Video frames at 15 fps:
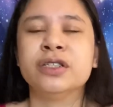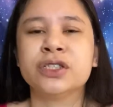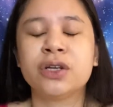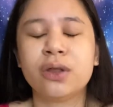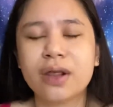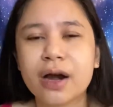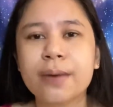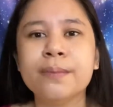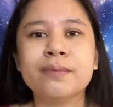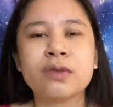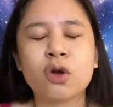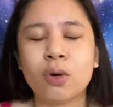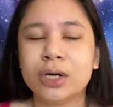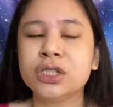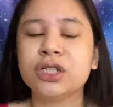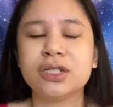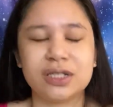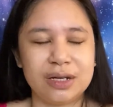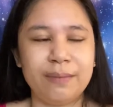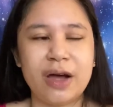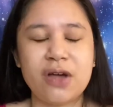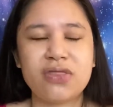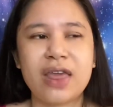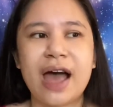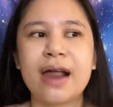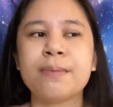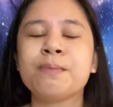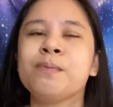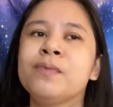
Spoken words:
So there are questions about that.